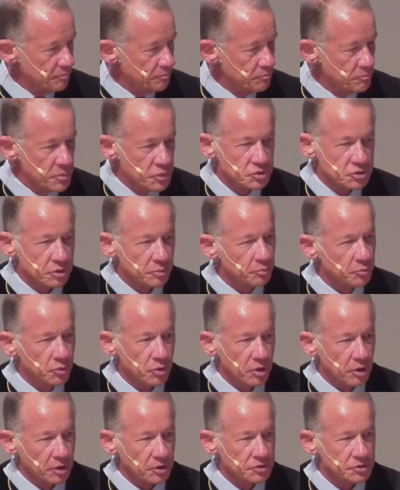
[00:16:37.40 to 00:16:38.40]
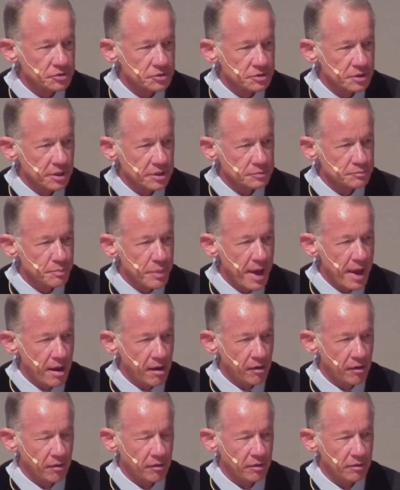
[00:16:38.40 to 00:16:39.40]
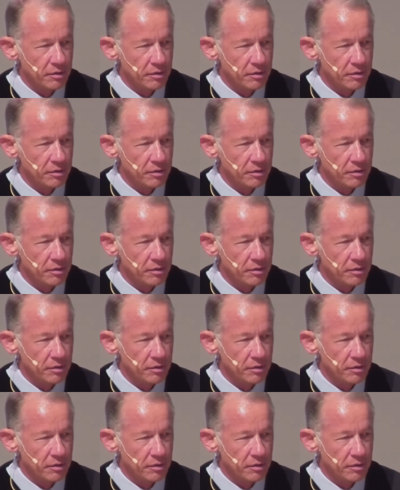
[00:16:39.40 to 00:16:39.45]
Mr. Brooks is pale